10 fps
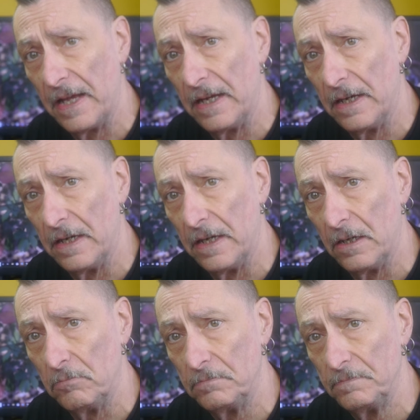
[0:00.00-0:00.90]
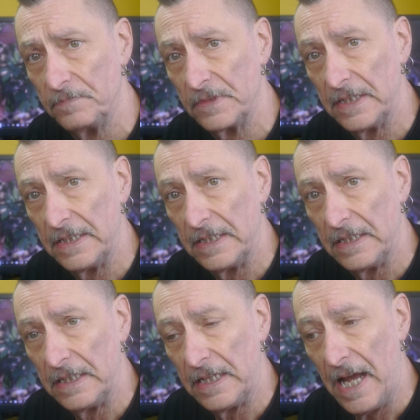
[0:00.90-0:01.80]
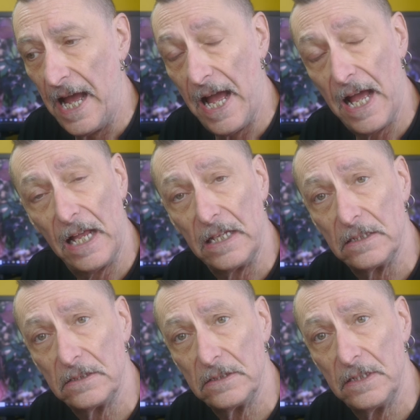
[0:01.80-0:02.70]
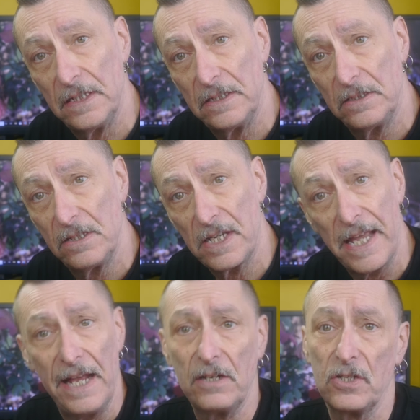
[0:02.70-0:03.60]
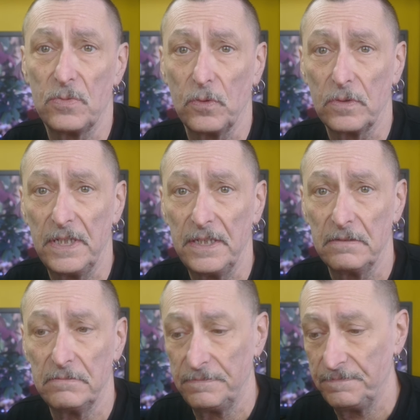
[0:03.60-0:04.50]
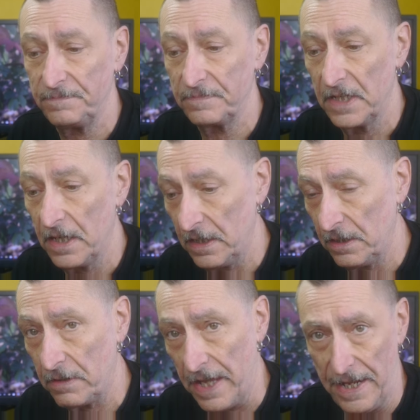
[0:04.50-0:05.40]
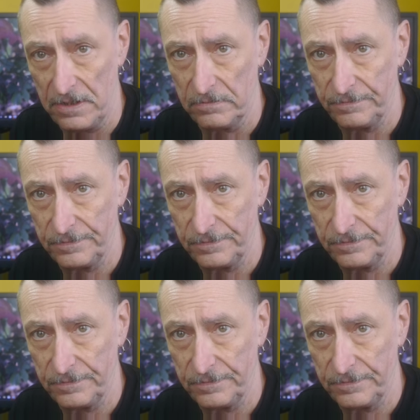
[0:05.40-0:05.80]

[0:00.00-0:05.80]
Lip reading: There's a cat just walked in. Hello, cat.